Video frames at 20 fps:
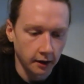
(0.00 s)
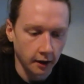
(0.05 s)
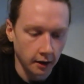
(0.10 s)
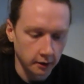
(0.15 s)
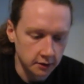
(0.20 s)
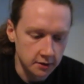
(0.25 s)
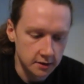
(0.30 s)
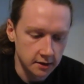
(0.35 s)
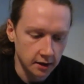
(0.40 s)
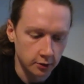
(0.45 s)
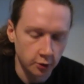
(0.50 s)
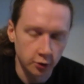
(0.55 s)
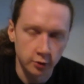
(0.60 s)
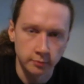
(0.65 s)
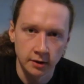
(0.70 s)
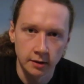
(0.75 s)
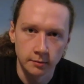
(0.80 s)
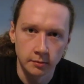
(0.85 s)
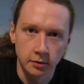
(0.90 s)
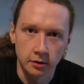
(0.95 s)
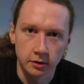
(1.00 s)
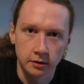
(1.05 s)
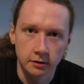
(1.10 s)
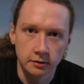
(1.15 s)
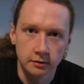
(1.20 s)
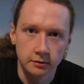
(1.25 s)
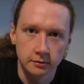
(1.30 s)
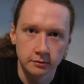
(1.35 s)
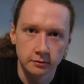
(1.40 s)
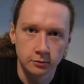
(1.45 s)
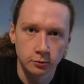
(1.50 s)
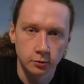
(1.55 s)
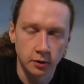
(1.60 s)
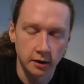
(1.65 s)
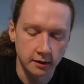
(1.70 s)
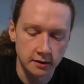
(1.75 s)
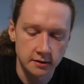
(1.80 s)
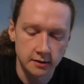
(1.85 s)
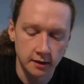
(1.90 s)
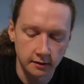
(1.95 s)
honestly, I don't remember
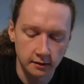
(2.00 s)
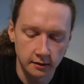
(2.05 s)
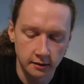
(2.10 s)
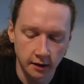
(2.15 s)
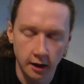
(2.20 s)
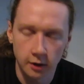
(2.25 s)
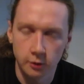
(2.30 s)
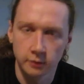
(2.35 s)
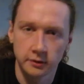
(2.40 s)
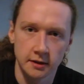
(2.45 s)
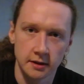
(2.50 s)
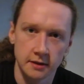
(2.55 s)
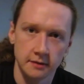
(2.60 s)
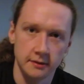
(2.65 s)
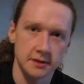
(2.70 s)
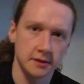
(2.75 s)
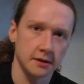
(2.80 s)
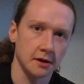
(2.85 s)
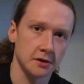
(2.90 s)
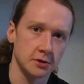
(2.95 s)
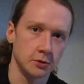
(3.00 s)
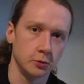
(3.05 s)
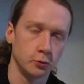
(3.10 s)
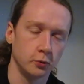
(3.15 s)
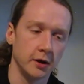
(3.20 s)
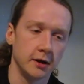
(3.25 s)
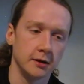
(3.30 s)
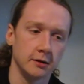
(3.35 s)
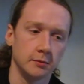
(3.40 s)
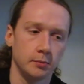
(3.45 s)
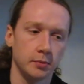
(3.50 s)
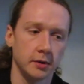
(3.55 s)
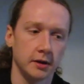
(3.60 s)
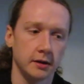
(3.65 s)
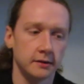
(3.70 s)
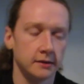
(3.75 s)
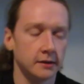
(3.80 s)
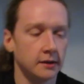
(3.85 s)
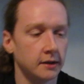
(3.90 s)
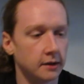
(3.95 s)
how the discussion went,
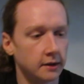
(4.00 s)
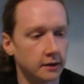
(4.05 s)
but